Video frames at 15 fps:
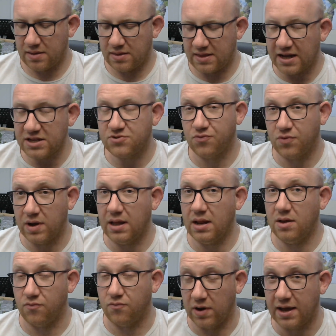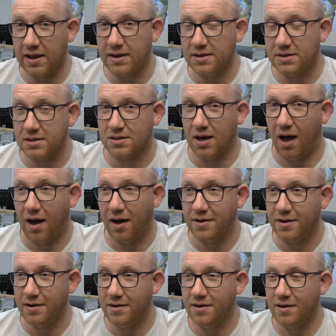that's really, really
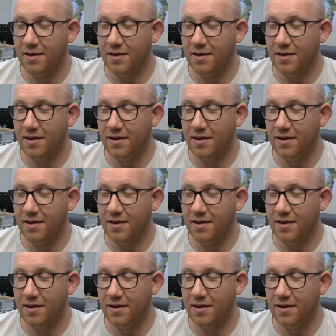disheartening.